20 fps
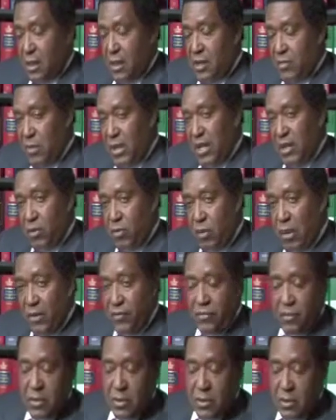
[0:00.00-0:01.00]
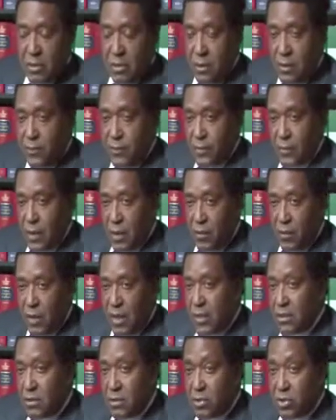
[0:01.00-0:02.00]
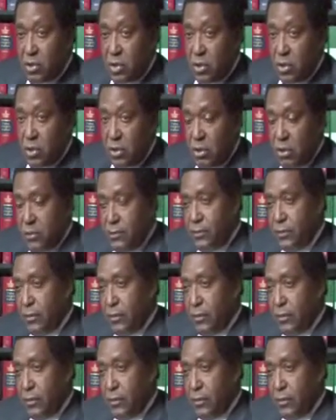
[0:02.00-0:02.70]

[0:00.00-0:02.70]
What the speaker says: He made a reference to a racial slur.